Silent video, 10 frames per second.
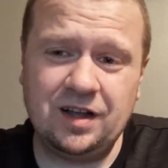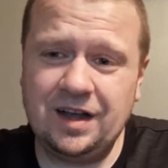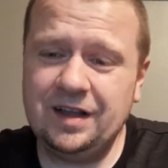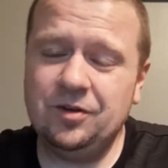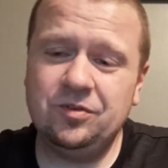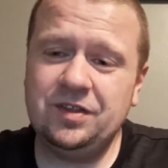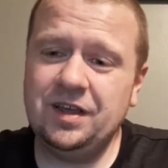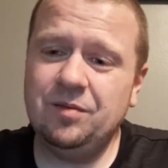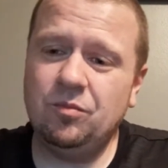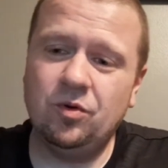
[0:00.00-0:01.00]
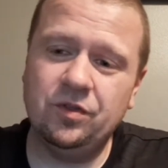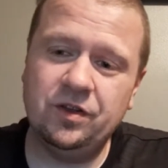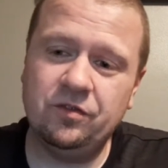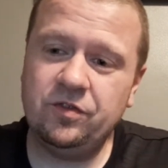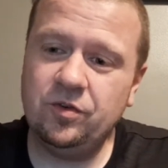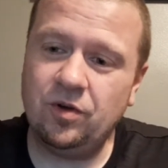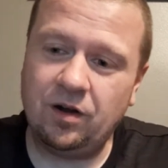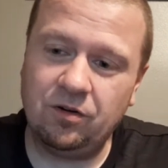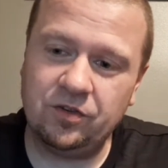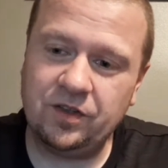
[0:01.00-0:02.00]
I don't get more than a few
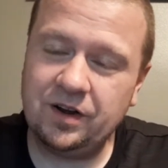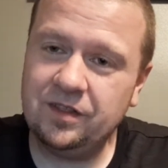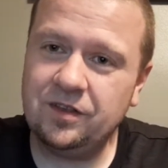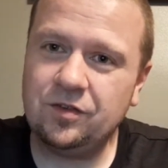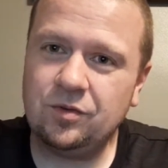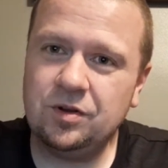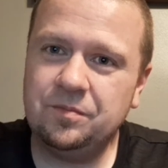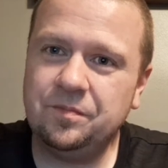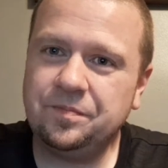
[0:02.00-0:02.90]
hours out of this one.